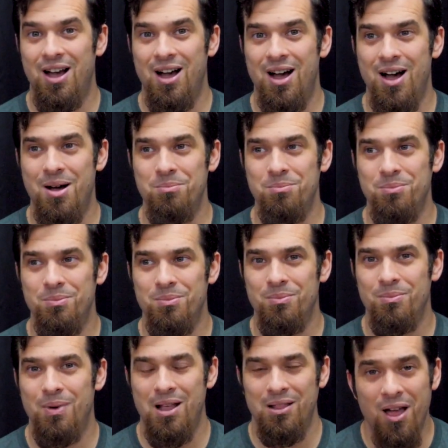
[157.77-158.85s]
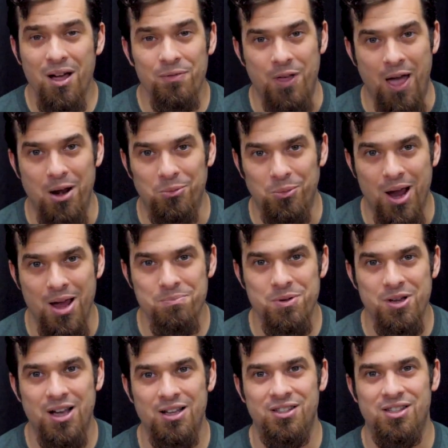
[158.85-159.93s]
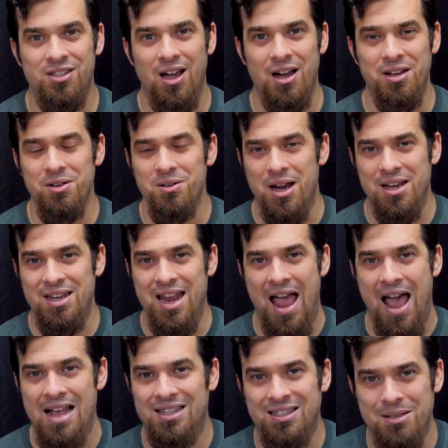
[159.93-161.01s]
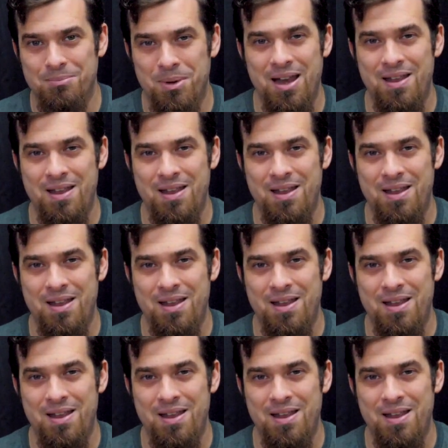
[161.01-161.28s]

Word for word: Um, I love that, right? Because I didn't I didn't ask them.